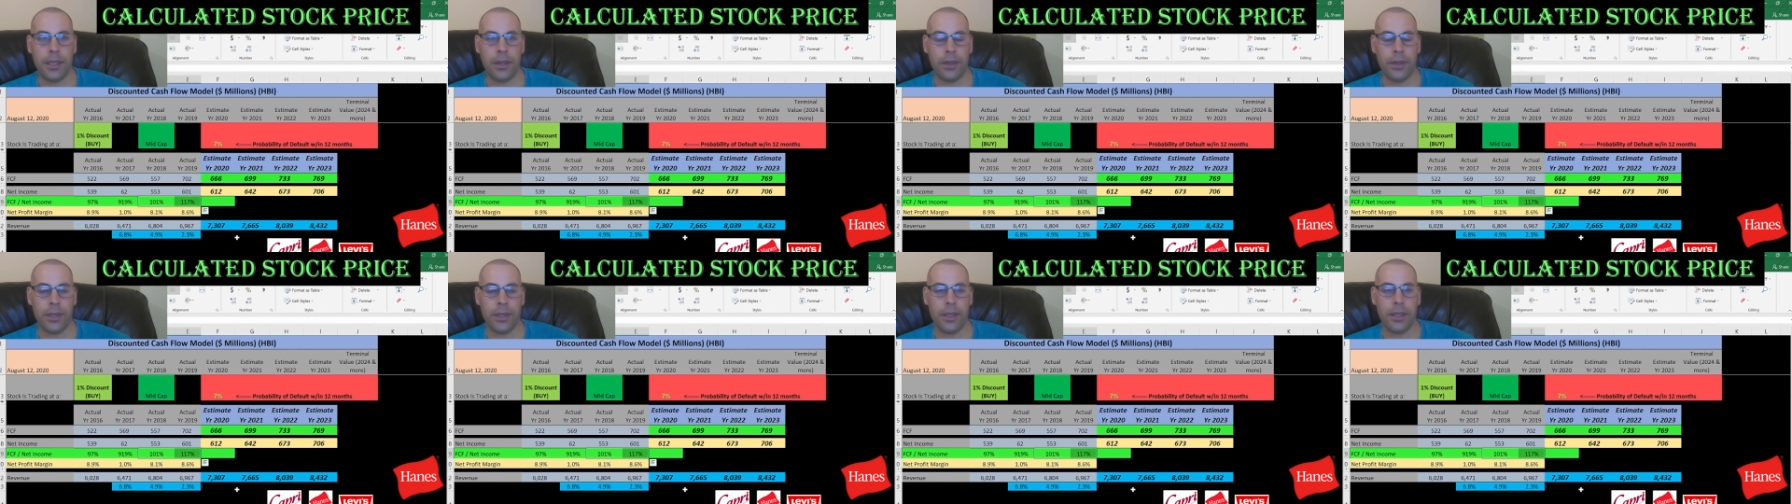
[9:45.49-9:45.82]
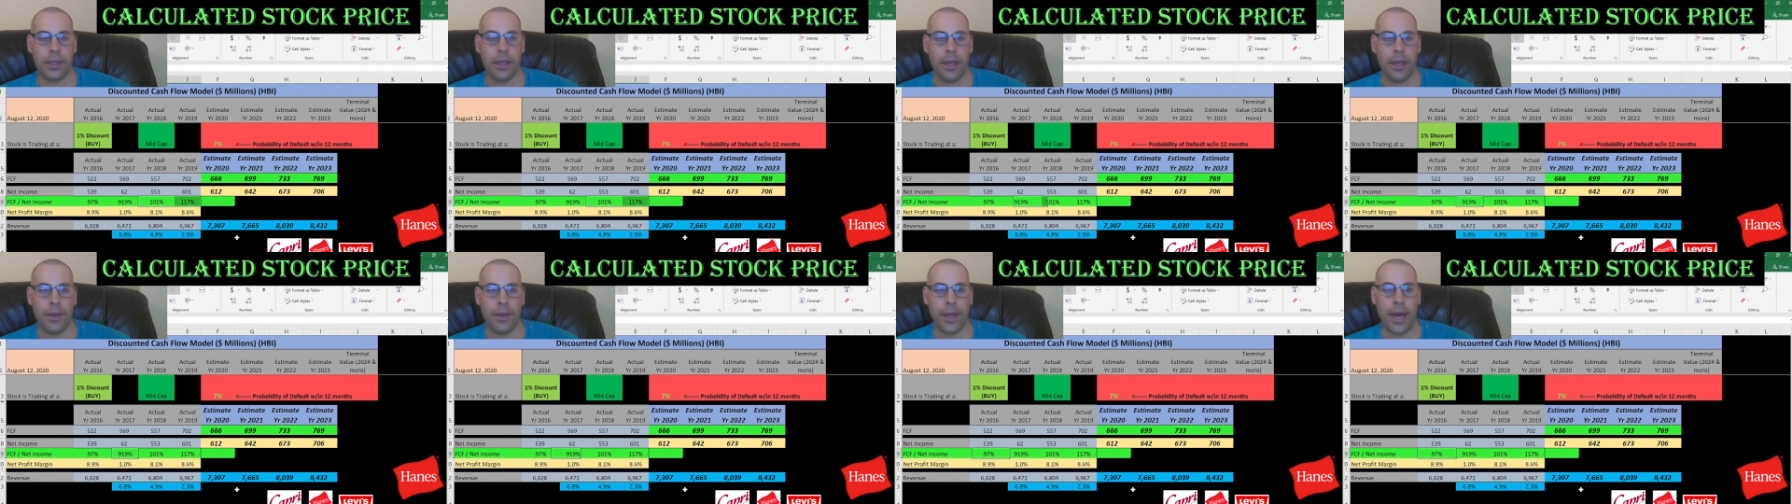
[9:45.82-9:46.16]

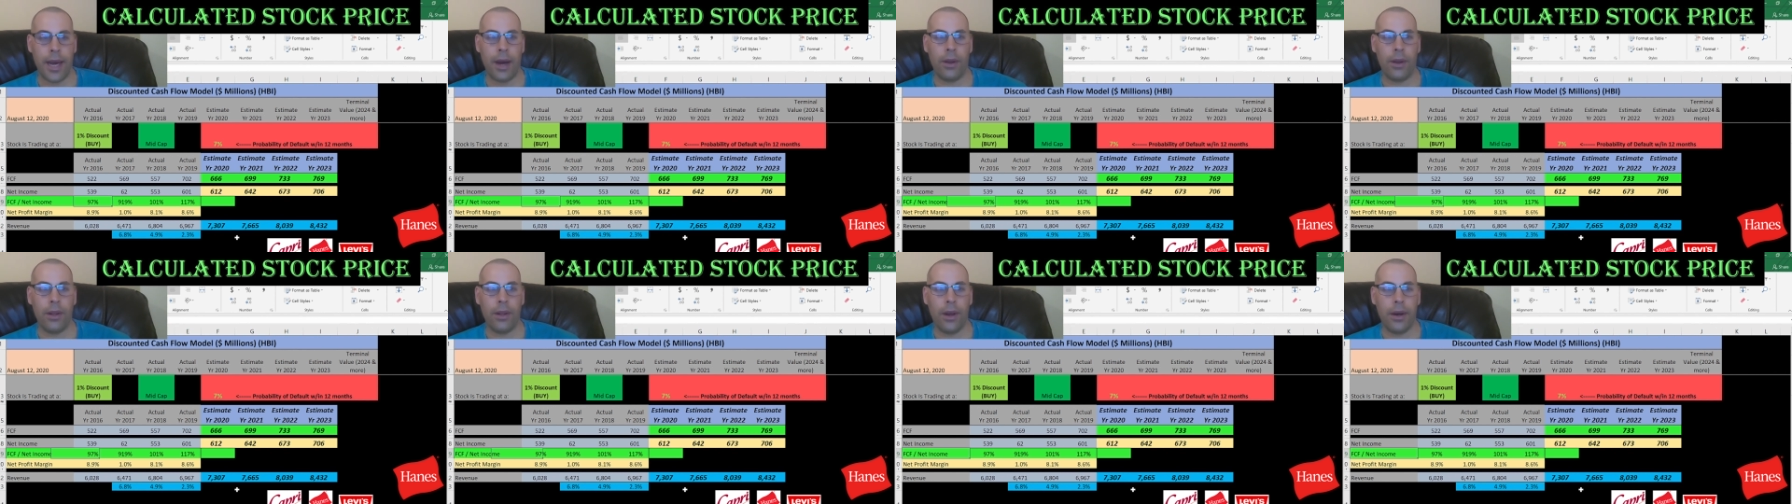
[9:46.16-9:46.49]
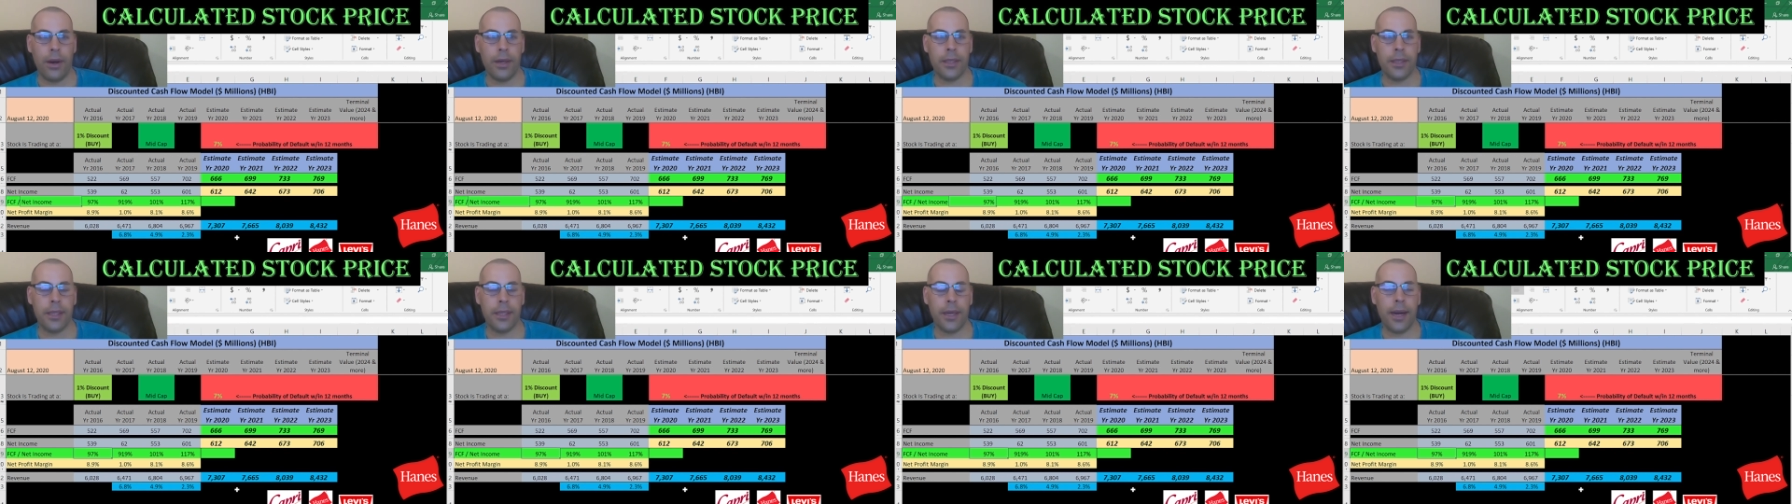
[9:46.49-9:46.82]
because the
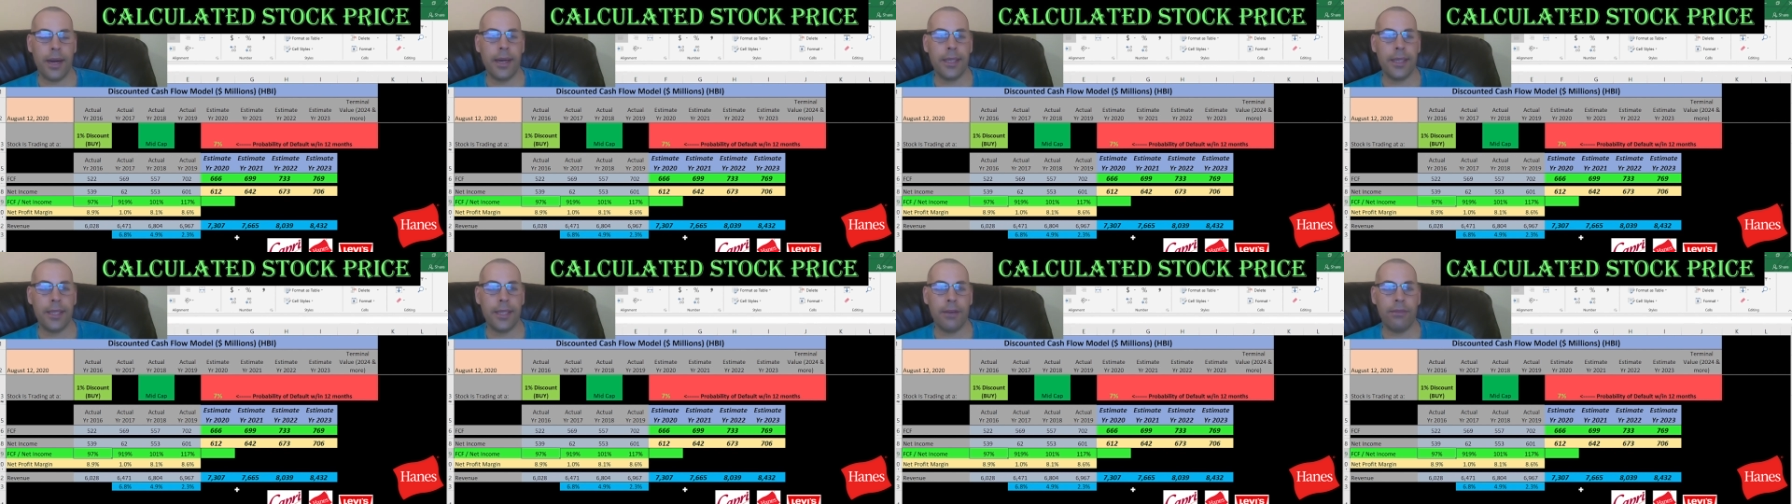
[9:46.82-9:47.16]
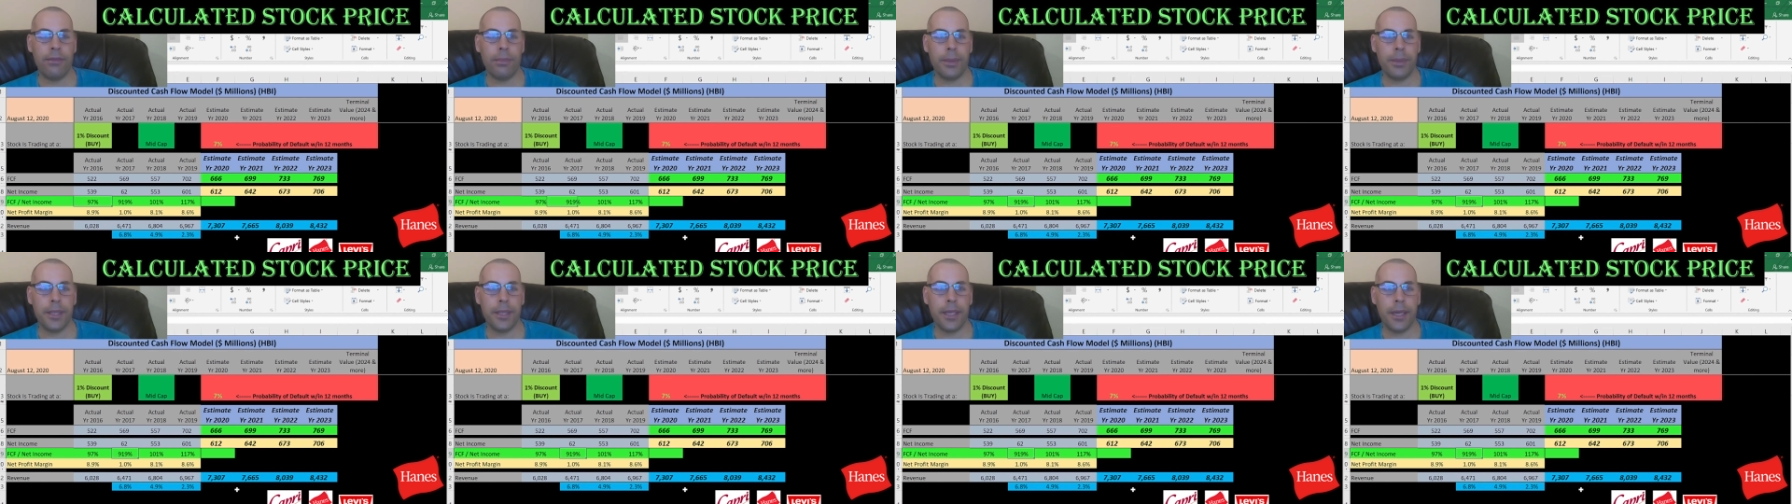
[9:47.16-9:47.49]
outliers are
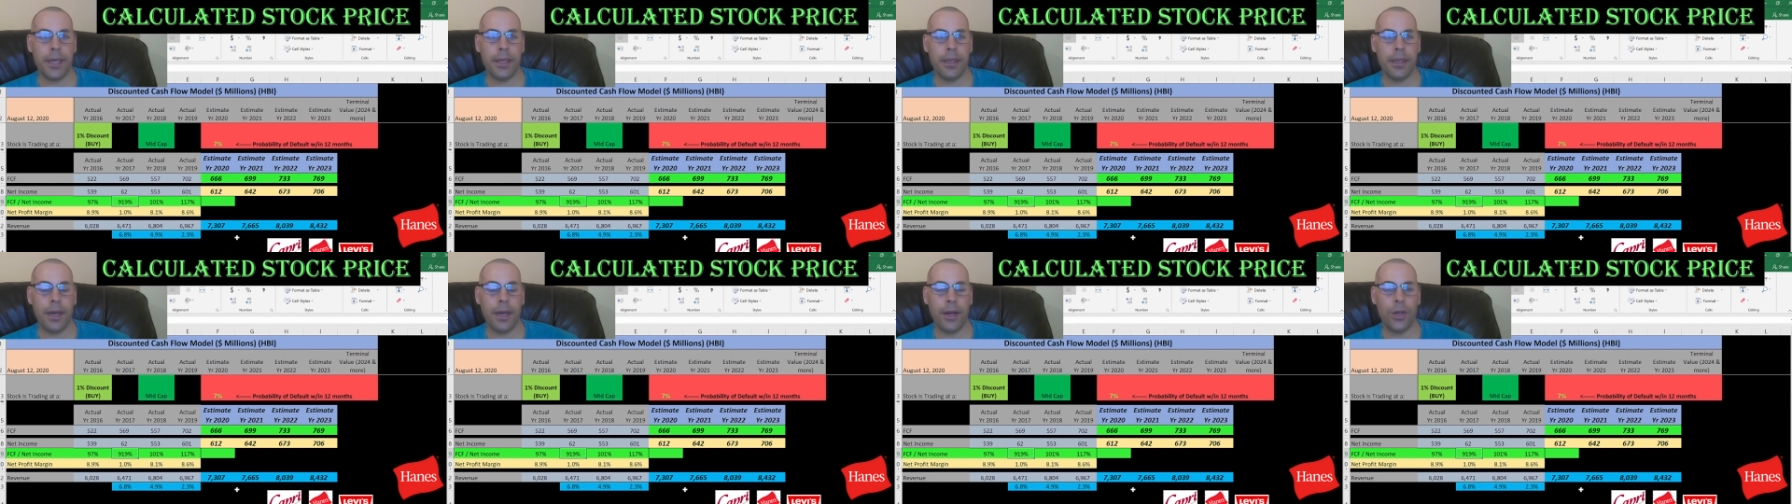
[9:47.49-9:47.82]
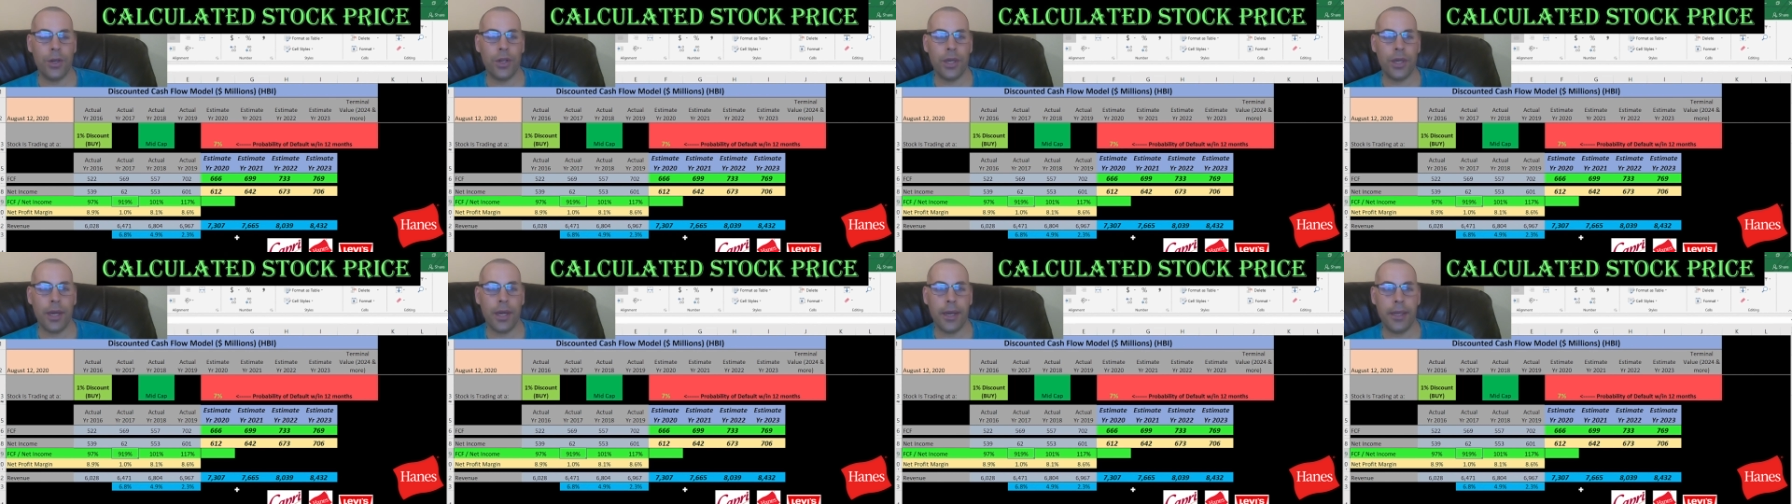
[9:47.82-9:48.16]
ninety-seven percent and nine
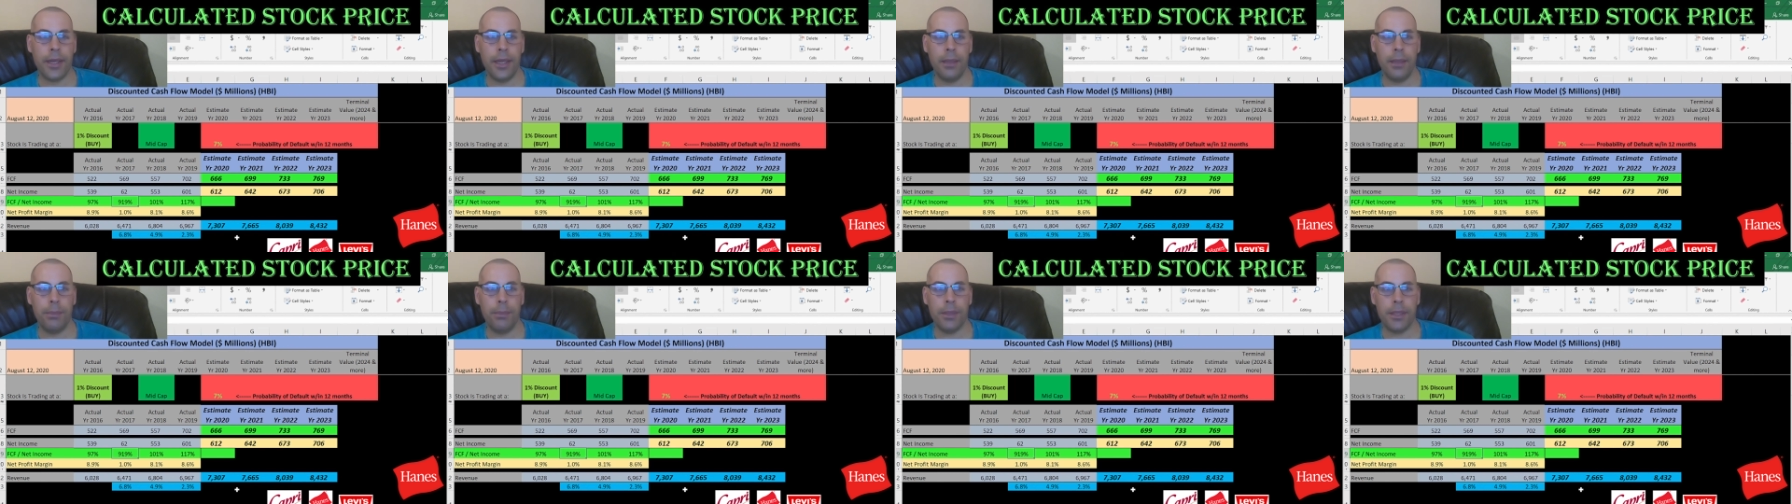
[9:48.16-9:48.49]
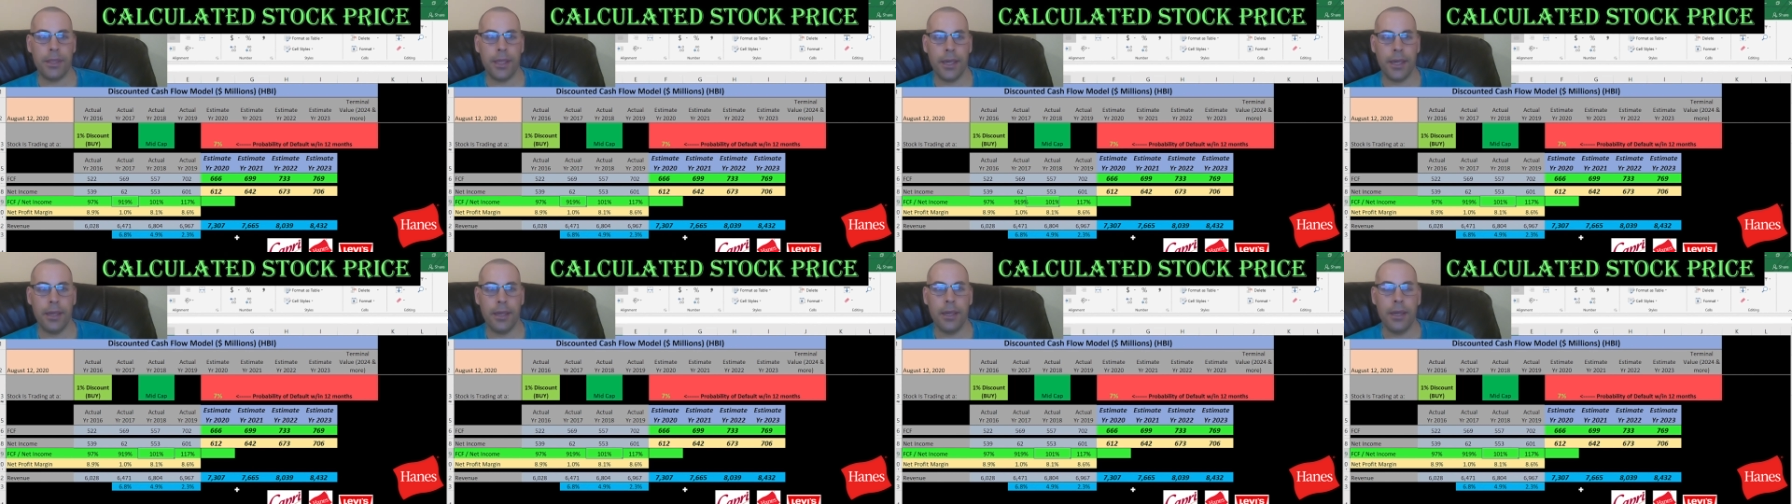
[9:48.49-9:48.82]
hundred nineteen
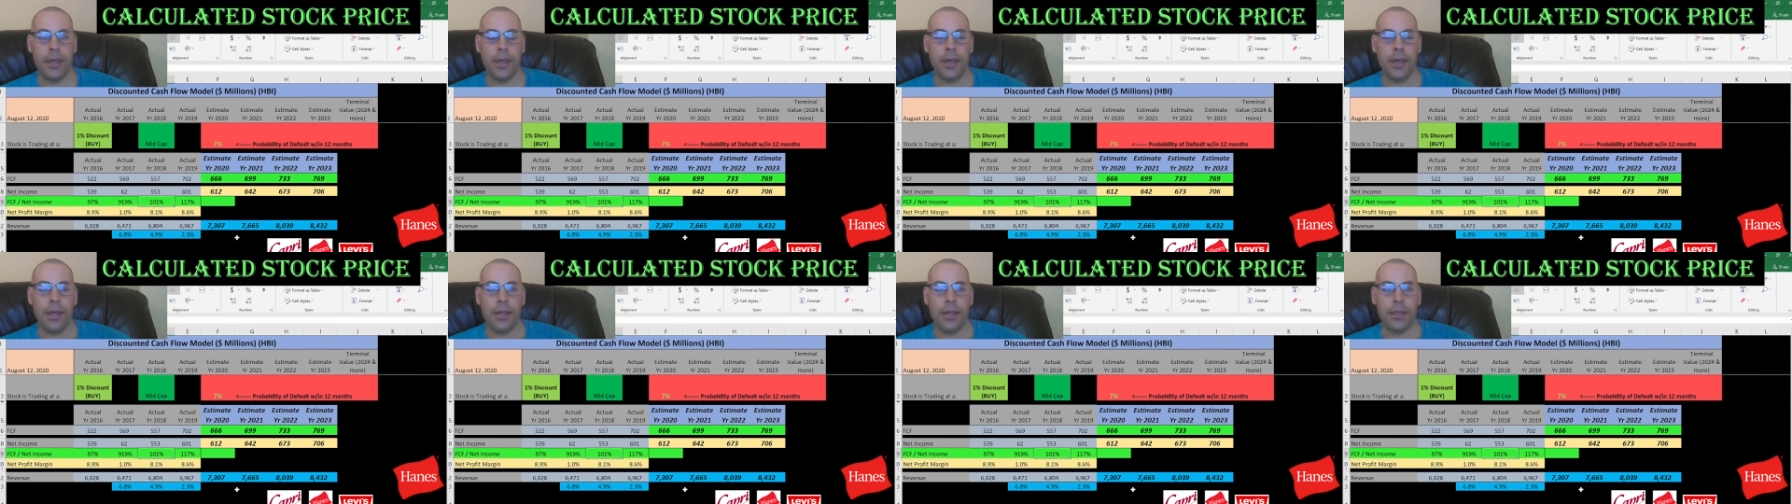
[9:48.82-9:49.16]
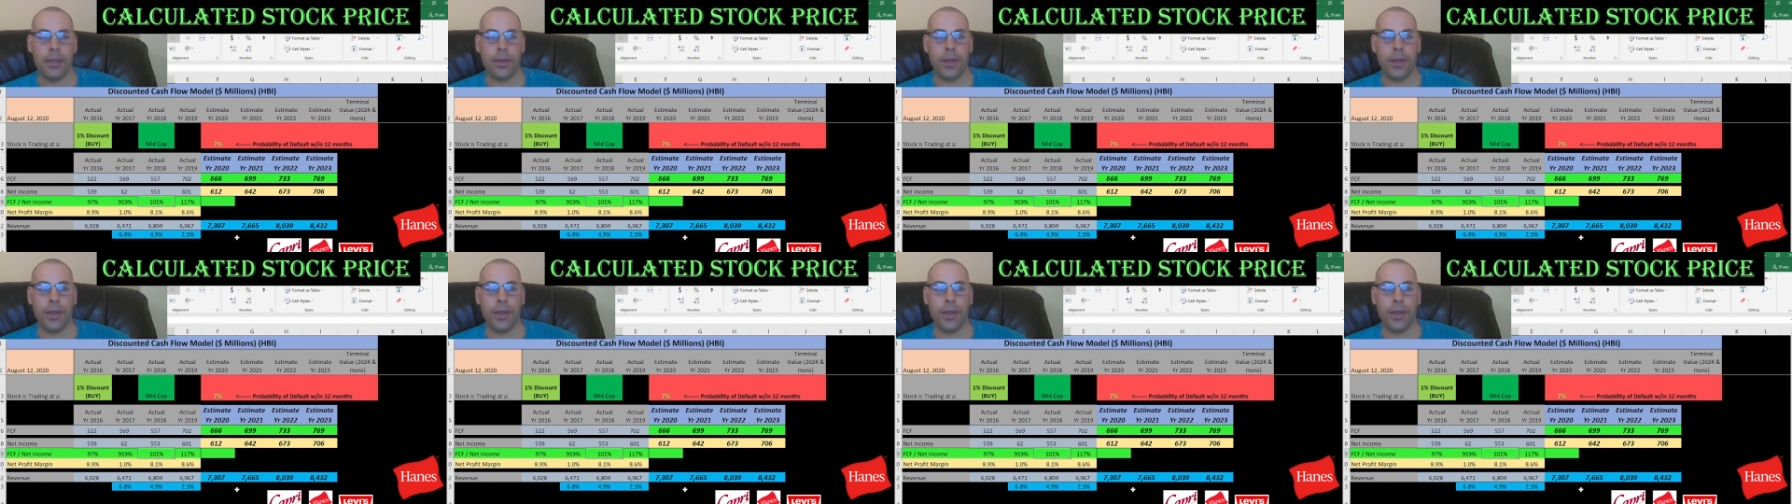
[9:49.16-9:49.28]
percent.